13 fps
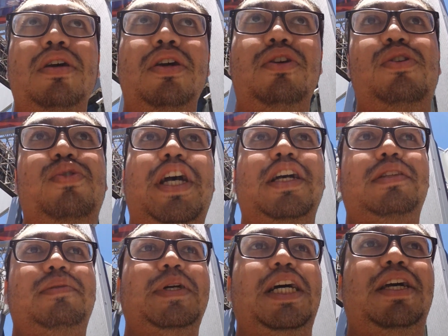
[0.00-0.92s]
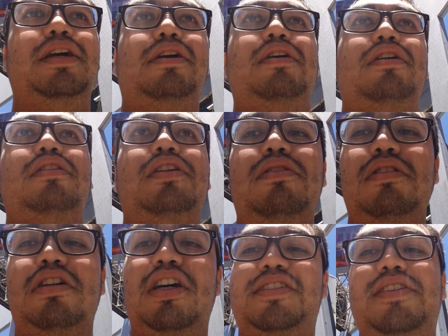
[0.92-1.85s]
You're dragged by a little
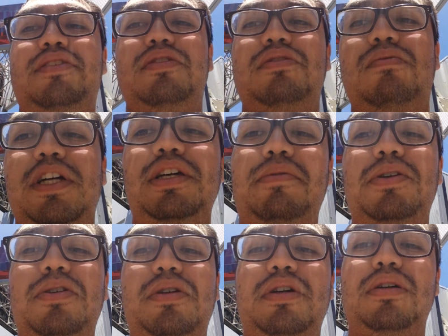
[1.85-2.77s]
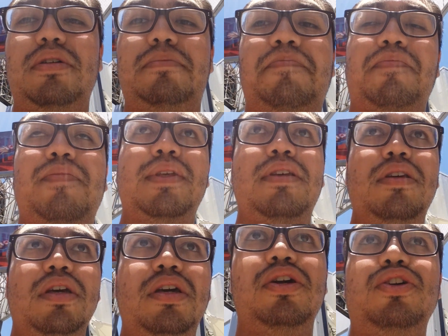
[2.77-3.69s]
cousin or whatever,
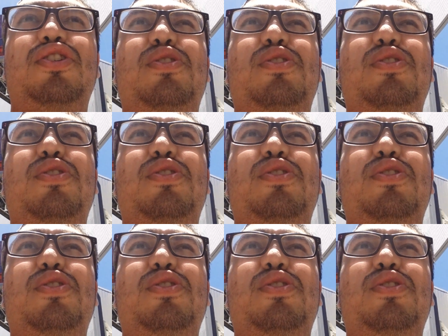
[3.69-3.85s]
you